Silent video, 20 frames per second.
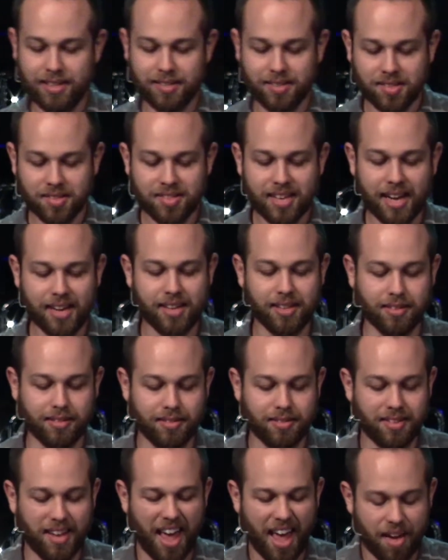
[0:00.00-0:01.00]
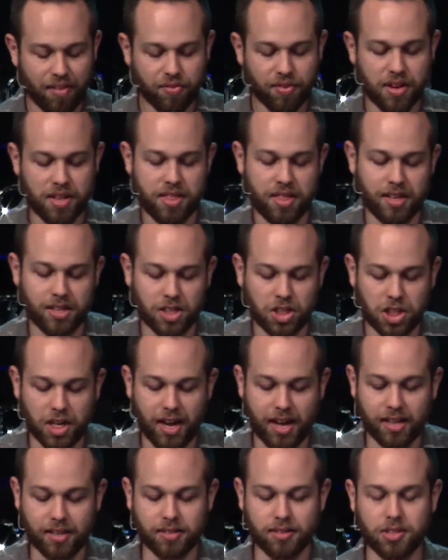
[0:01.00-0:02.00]
In seconds, everything
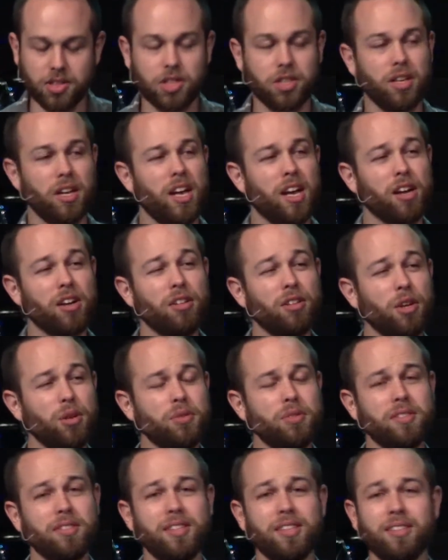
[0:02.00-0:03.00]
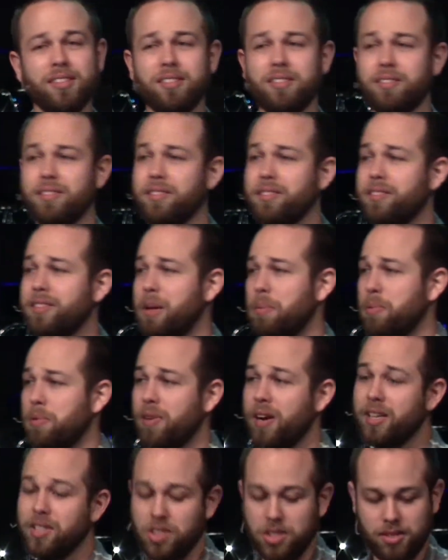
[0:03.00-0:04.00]
changed. Closeness to
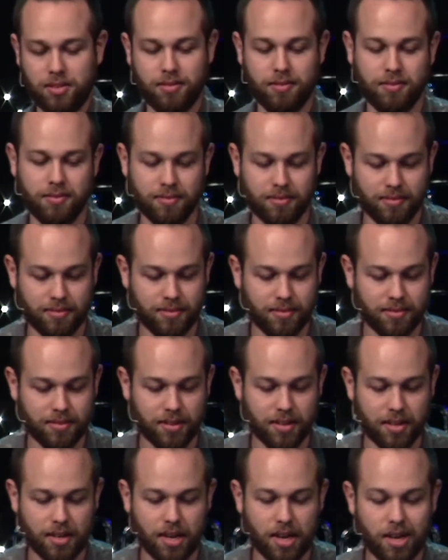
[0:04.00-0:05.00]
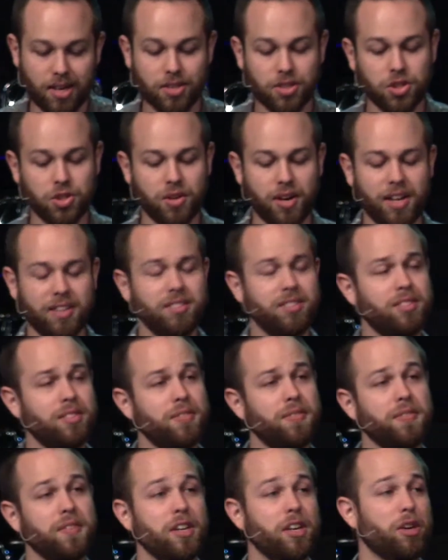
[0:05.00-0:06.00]
separation.
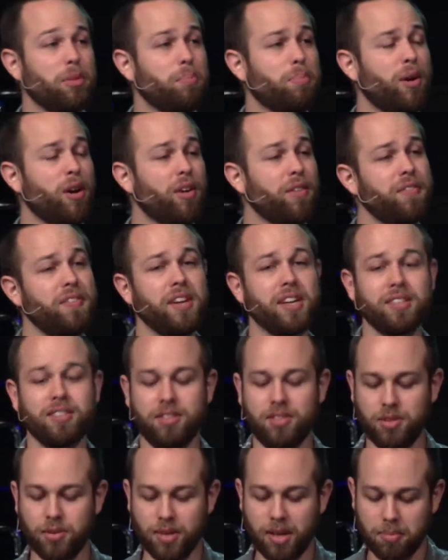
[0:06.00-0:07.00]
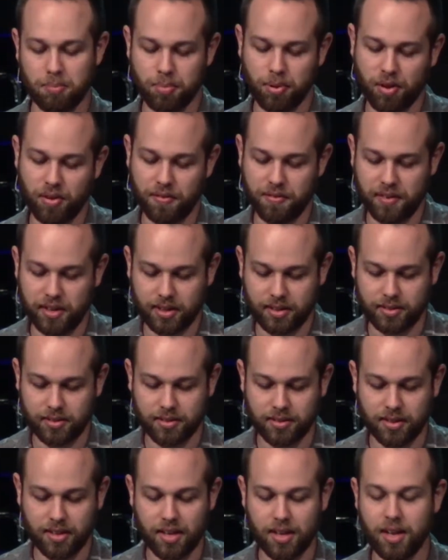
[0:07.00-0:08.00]
Trust to fear. Perfect to
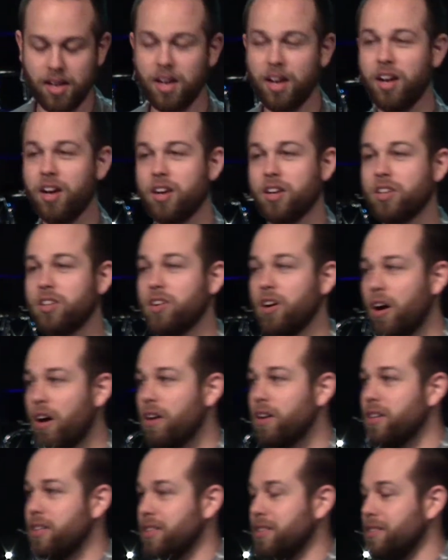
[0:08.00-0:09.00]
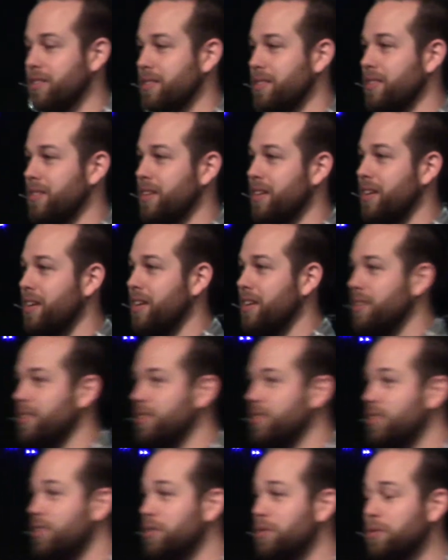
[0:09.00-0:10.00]
imperfect. Garden
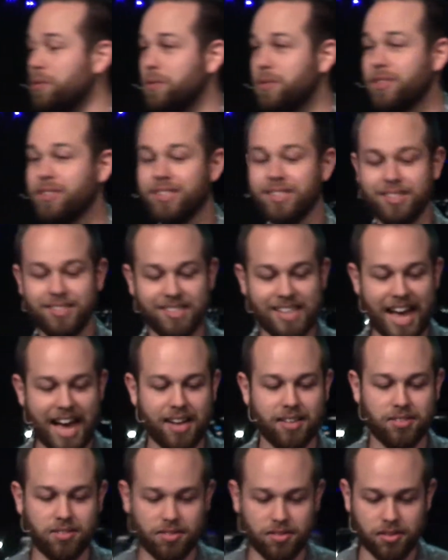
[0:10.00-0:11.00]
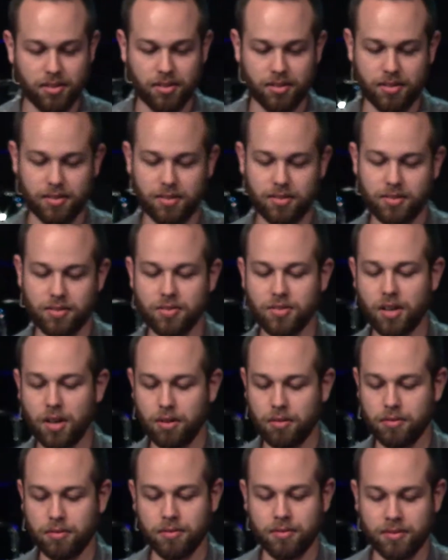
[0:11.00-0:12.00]
to disaster
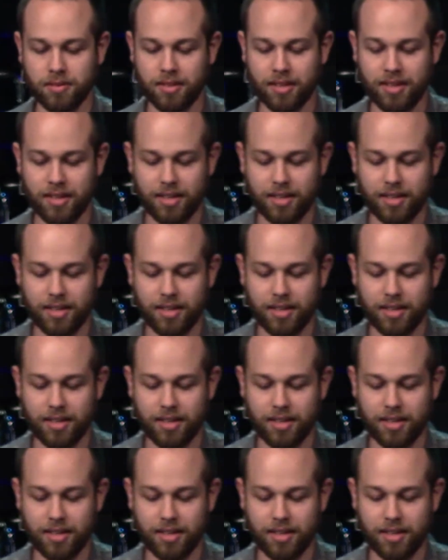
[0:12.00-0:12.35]
zone.